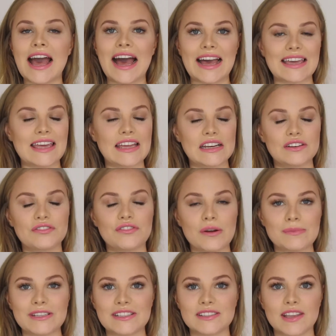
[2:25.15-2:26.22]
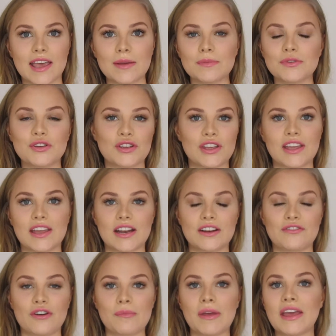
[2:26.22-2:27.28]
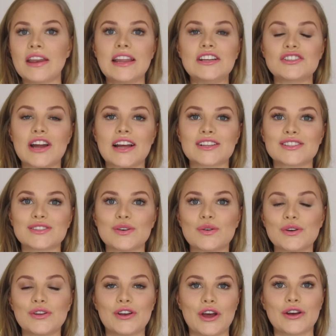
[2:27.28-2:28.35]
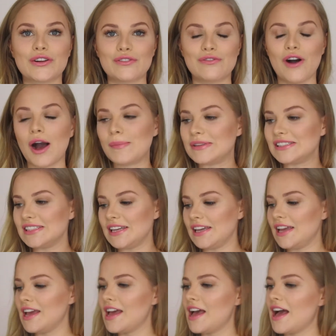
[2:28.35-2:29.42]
I get it from Dis-Chem. You can get it from any drugstore, your local pharmacy.